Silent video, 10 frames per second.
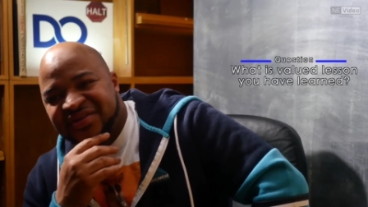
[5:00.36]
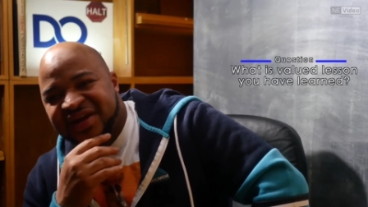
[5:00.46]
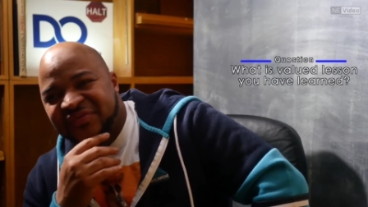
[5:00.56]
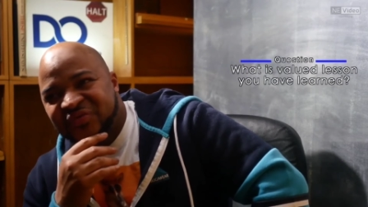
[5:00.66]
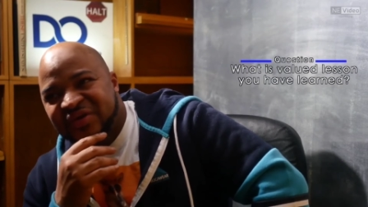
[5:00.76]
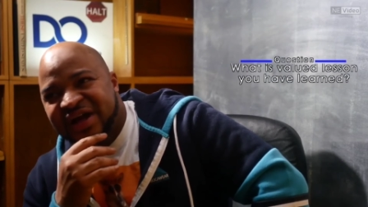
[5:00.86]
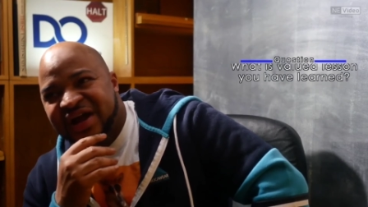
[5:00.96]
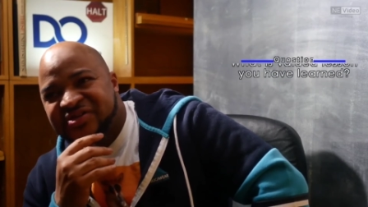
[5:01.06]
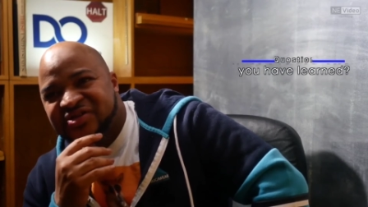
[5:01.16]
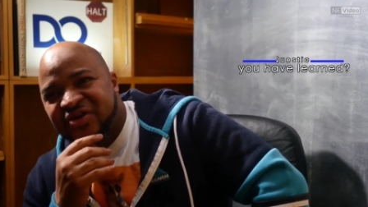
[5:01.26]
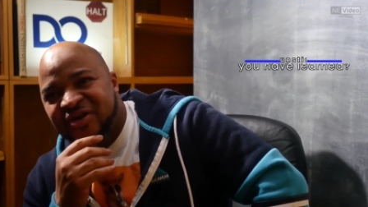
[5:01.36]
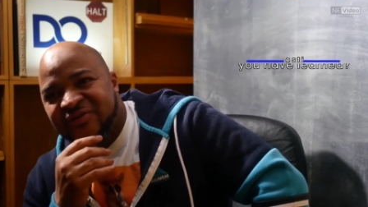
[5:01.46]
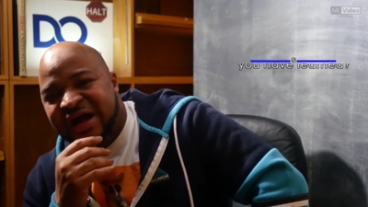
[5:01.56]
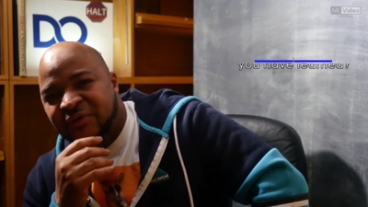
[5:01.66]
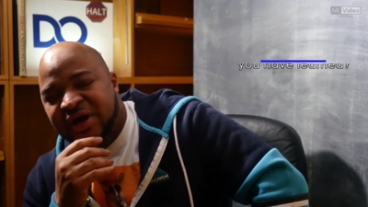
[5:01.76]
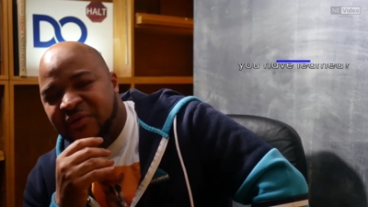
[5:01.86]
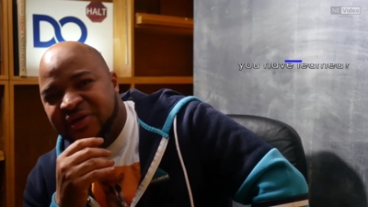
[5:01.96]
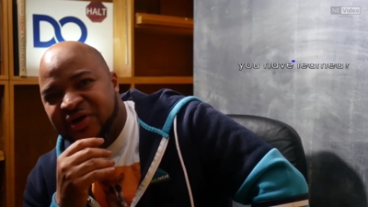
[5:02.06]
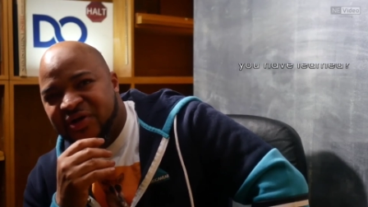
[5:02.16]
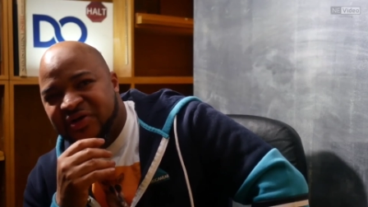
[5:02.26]
like I used to always, I
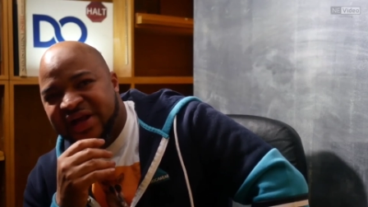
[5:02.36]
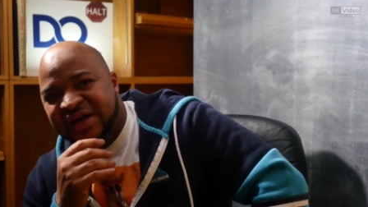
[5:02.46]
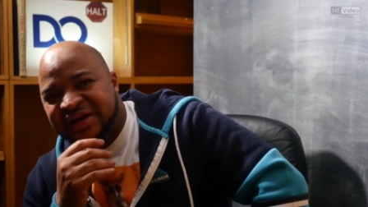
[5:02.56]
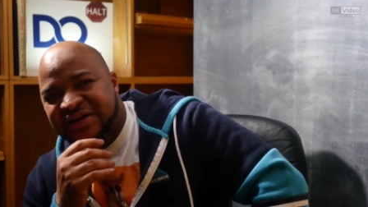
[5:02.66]
would learn like